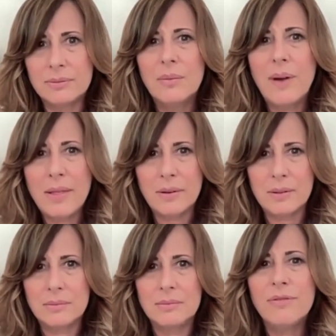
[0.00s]

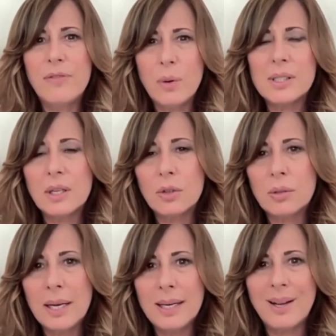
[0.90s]
Rather, focus on
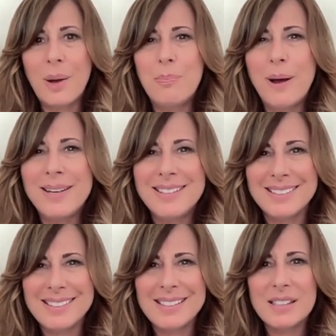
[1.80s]
creating
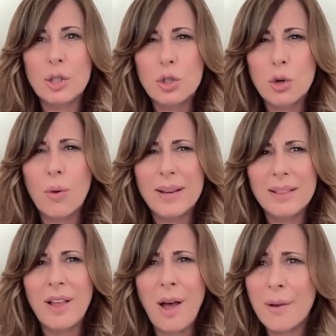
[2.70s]
abundance, joy,
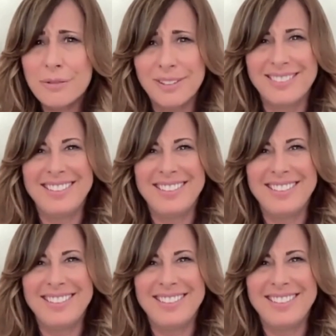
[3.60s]
love.